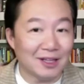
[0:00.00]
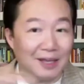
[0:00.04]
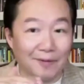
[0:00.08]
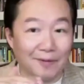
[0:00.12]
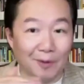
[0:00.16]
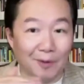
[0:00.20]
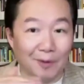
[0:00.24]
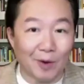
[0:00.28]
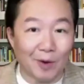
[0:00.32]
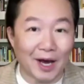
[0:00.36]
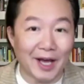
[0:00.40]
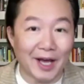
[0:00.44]

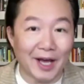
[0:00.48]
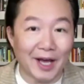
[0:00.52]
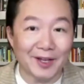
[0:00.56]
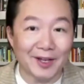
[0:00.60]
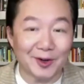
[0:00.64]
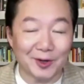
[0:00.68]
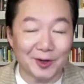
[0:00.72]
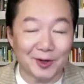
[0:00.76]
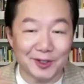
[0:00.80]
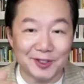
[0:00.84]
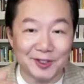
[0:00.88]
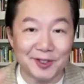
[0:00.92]
1
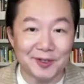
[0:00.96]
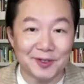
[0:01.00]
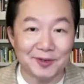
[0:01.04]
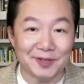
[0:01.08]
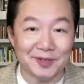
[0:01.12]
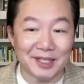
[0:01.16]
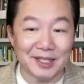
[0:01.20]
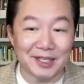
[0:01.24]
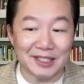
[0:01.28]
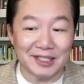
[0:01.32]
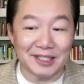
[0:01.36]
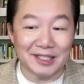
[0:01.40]
or 2.
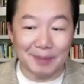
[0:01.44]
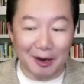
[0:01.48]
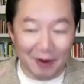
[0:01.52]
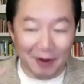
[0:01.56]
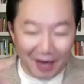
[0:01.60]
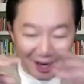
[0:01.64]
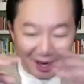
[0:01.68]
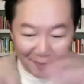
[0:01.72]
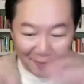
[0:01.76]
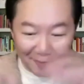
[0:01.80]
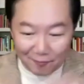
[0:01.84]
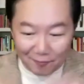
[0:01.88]
It's about
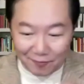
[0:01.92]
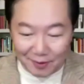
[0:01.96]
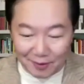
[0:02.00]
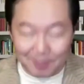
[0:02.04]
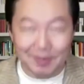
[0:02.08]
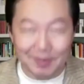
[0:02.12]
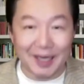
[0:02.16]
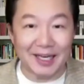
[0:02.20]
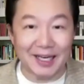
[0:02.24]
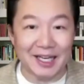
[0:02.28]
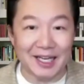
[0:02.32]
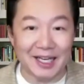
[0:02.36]

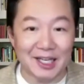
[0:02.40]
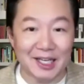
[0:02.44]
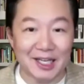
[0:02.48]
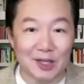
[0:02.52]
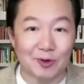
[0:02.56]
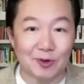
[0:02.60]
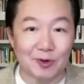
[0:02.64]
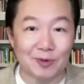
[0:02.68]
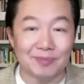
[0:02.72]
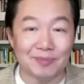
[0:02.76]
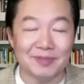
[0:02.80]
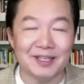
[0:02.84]
everybody in the
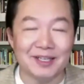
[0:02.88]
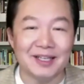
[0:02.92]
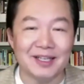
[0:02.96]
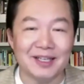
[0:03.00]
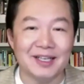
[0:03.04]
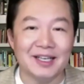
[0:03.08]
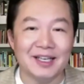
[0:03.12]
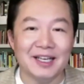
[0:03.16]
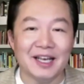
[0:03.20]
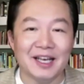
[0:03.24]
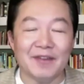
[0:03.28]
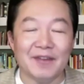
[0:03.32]
group.
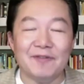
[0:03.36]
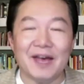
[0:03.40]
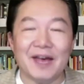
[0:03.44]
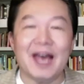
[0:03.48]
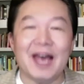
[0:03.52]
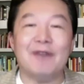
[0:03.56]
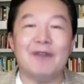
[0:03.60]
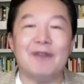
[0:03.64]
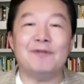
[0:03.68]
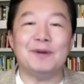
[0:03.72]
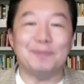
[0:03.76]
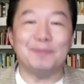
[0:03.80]
If
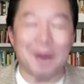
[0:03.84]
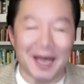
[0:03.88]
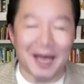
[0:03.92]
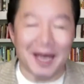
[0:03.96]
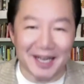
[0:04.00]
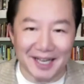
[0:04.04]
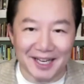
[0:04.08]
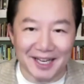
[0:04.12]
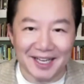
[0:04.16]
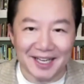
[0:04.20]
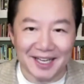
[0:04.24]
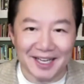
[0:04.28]

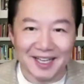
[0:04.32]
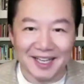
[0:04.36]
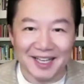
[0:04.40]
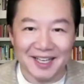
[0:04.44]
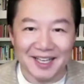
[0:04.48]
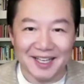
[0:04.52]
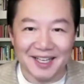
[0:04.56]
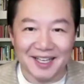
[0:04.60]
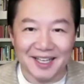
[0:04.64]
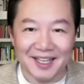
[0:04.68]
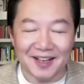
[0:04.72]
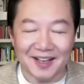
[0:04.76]
everybody,
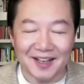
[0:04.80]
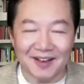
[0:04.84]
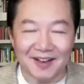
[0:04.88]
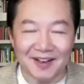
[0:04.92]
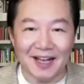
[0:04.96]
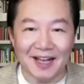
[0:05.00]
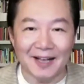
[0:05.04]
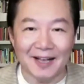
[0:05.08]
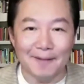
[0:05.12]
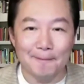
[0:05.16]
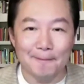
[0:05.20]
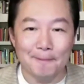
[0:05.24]

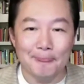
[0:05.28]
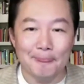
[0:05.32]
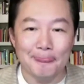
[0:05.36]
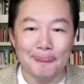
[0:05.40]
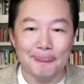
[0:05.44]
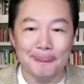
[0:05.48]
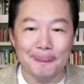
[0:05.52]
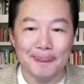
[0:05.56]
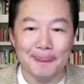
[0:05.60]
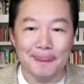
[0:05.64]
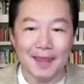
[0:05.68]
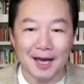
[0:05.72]
okay,
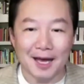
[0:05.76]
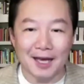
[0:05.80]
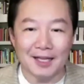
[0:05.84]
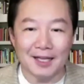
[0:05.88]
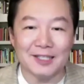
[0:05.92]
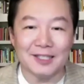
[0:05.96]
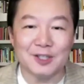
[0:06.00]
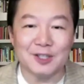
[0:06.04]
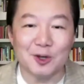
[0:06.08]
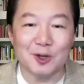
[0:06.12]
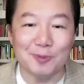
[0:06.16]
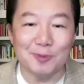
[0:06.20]

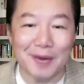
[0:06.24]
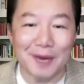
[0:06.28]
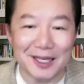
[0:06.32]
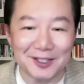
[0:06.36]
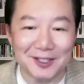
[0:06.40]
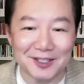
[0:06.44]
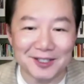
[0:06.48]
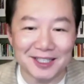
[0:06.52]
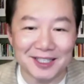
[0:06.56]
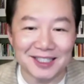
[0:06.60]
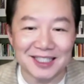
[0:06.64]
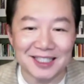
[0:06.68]
let's go back to
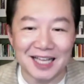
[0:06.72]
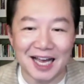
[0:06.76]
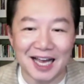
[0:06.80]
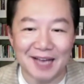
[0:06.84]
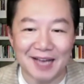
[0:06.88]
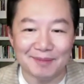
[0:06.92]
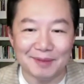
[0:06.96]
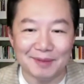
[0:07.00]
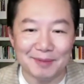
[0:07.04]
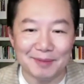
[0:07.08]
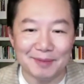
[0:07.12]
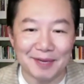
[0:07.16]
the slide.
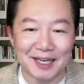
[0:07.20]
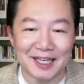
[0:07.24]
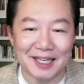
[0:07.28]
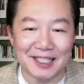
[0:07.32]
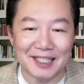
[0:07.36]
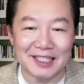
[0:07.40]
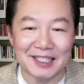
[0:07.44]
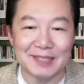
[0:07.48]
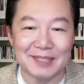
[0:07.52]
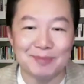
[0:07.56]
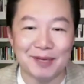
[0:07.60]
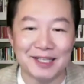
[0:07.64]
Maybe I can
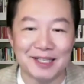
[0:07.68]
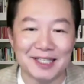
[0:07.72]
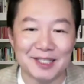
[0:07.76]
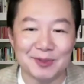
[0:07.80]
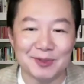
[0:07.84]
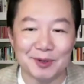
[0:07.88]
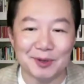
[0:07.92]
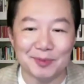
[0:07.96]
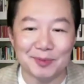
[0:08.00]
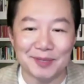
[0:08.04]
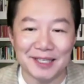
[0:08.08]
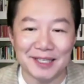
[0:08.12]
explain this
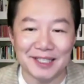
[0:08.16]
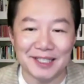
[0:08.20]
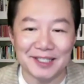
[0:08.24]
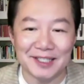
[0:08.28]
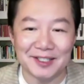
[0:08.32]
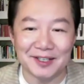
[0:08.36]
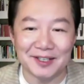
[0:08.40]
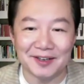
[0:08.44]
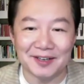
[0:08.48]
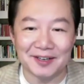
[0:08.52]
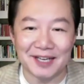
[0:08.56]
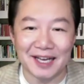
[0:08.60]
will be
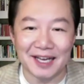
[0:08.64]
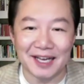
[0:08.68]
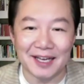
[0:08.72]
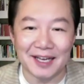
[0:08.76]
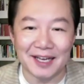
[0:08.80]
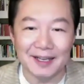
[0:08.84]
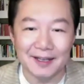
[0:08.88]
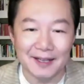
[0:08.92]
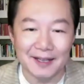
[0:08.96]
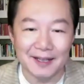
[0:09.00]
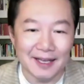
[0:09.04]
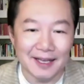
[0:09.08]
easier, okay?
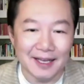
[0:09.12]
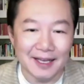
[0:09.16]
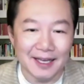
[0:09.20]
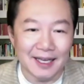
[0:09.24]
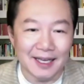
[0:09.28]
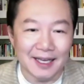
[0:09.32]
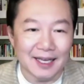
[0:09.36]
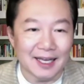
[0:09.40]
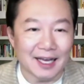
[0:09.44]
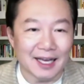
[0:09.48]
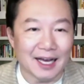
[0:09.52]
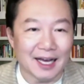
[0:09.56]

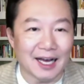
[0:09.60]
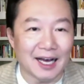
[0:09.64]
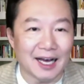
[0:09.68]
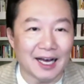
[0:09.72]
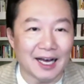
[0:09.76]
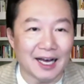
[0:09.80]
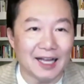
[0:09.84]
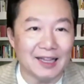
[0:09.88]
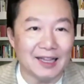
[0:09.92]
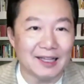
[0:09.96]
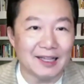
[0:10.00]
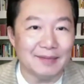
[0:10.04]

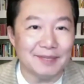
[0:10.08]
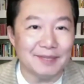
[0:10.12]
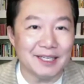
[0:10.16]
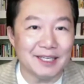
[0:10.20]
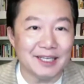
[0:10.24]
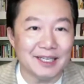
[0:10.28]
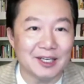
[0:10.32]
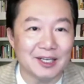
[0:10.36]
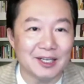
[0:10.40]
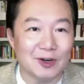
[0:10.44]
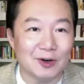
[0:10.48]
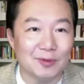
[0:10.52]
Let me
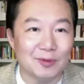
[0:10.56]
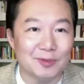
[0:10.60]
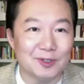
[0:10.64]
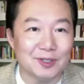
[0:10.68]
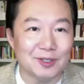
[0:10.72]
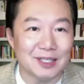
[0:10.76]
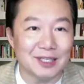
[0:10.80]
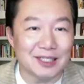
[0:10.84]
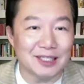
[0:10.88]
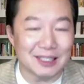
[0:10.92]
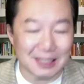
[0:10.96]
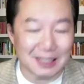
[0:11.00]
go to
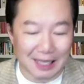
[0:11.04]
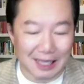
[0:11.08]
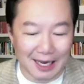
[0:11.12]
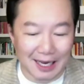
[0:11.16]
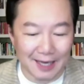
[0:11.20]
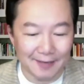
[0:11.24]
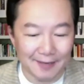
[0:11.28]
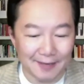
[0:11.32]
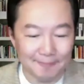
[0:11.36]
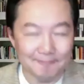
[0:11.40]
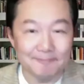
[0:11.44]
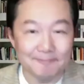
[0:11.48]
the
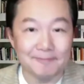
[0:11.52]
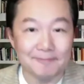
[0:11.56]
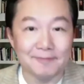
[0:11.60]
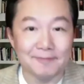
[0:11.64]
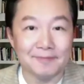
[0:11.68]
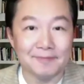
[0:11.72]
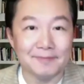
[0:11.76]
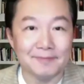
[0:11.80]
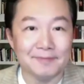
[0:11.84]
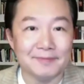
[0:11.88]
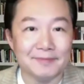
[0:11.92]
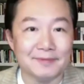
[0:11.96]
slide.
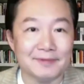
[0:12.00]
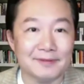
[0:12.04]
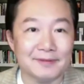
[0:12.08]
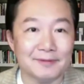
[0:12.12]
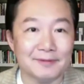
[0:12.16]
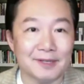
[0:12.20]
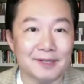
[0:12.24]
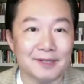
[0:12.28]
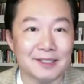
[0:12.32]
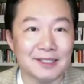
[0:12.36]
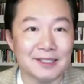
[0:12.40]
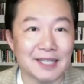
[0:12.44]

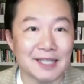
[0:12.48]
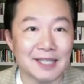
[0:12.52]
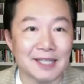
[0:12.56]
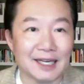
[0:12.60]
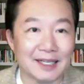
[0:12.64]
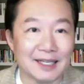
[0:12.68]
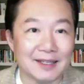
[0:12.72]
1 second.